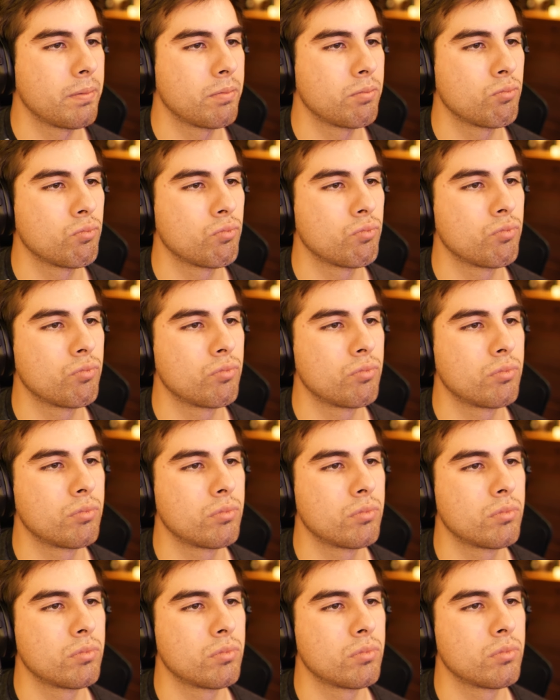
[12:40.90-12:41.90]

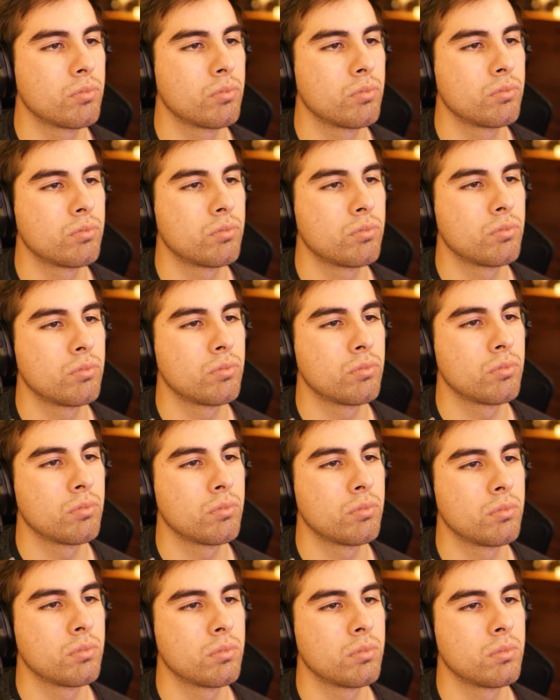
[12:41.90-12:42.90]

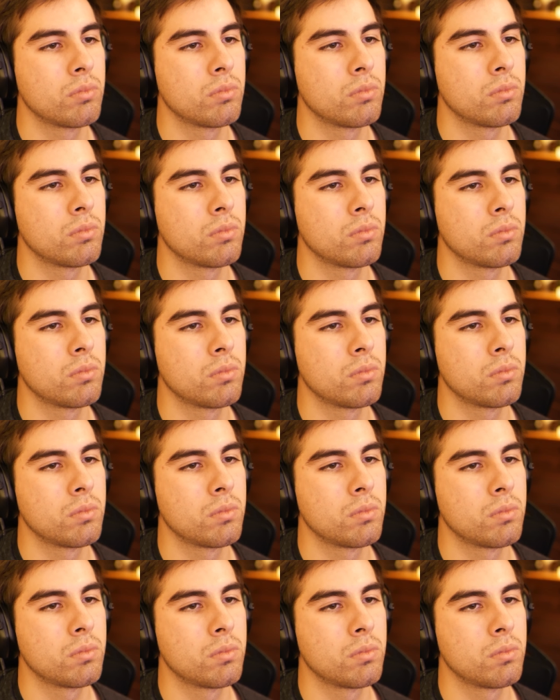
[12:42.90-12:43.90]

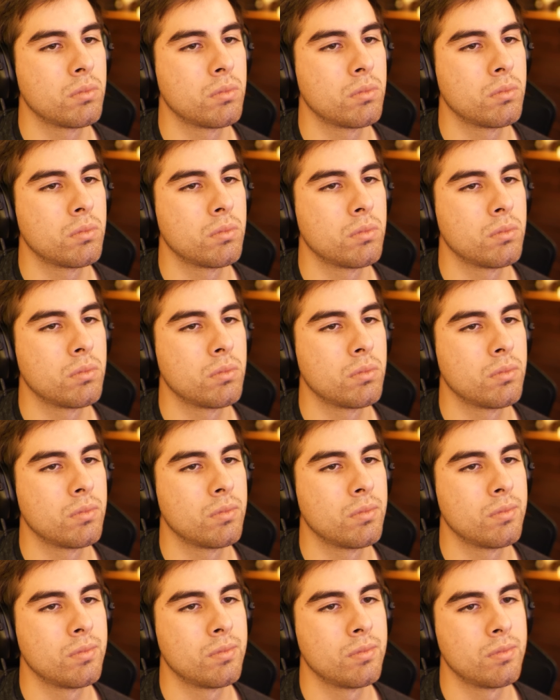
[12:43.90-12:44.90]
Nobody speaks.